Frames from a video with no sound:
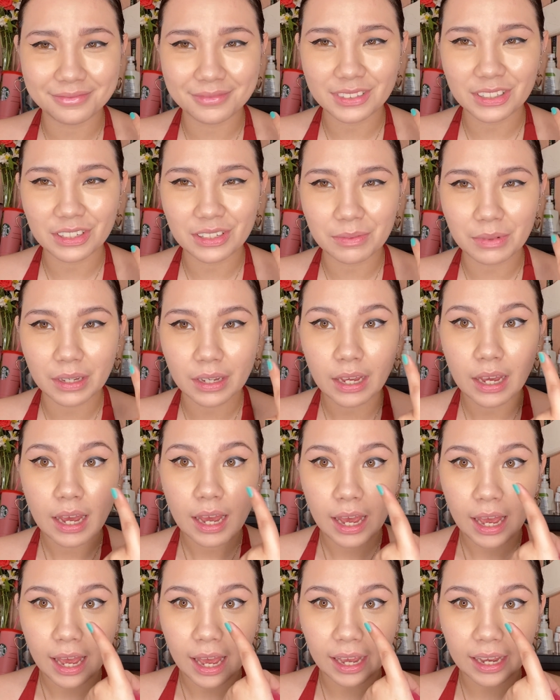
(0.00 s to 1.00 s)
Excuse me.
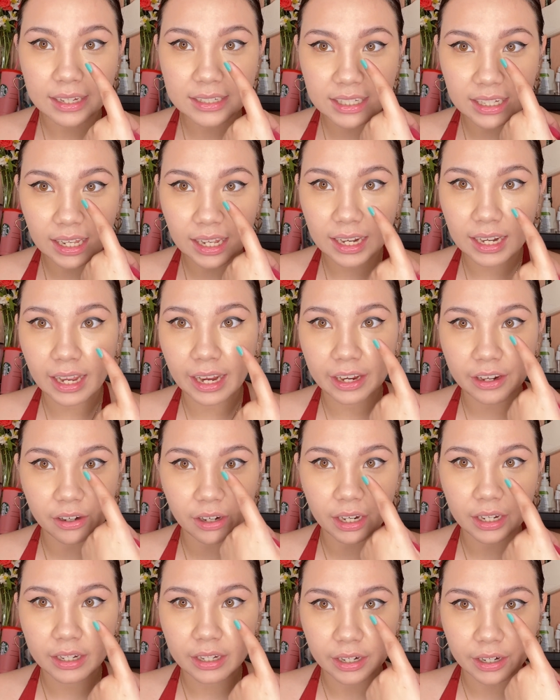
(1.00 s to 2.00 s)
I can see that line
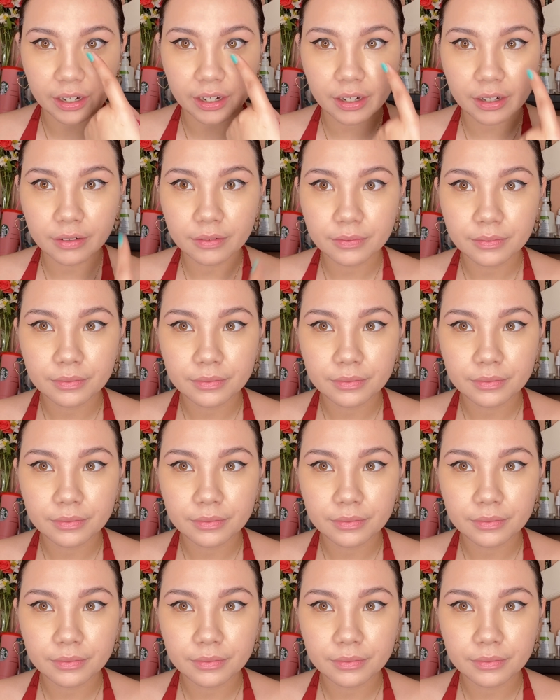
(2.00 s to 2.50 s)
right here.